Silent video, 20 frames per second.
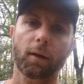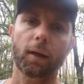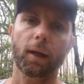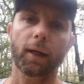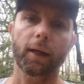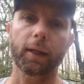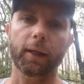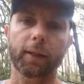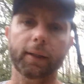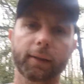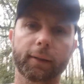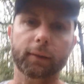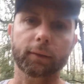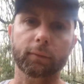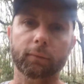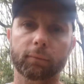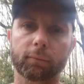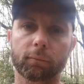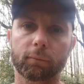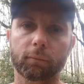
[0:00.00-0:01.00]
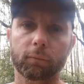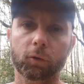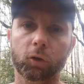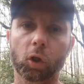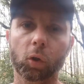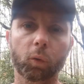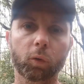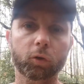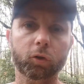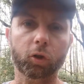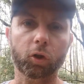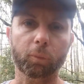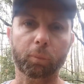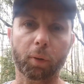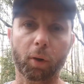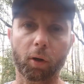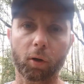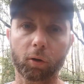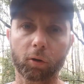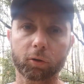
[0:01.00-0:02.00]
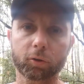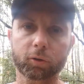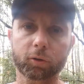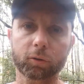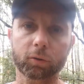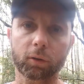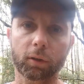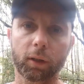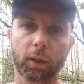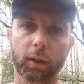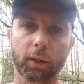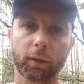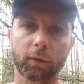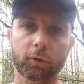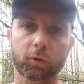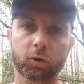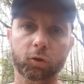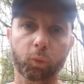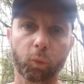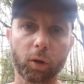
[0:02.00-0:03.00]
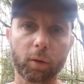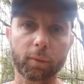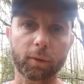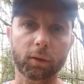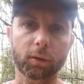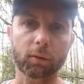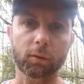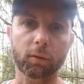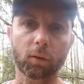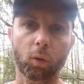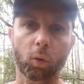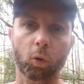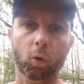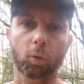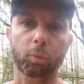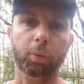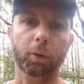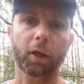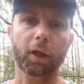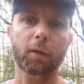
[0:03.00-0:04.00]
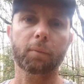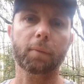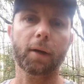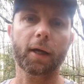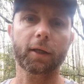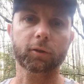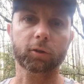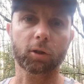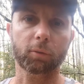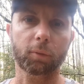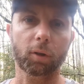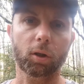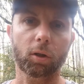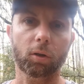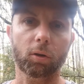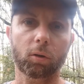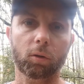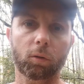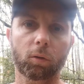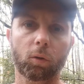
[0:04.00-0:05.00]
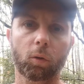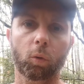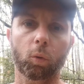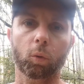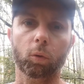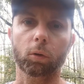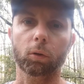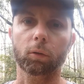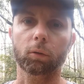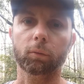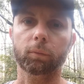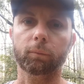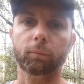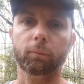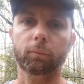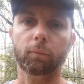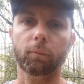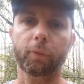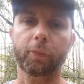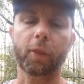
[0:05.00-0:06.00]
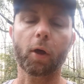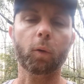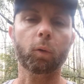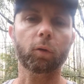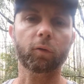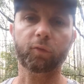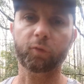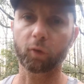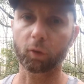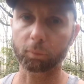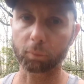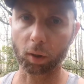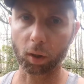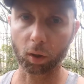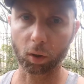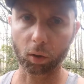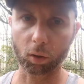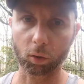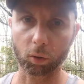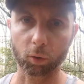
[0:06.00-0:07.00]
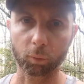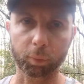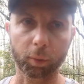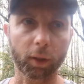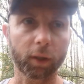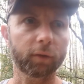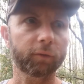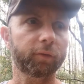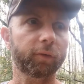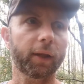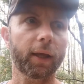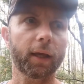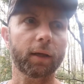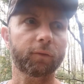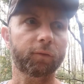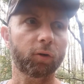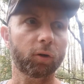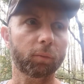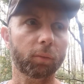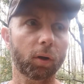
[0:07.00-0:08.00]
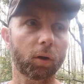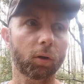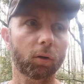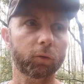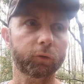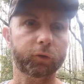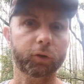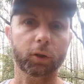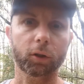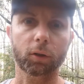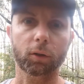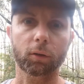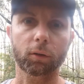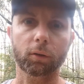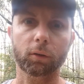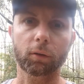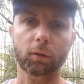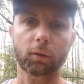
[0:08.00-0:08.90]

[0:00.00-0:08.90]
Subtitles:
and going to the parks and swimming or playing basketball or throwing a football or playing flag football to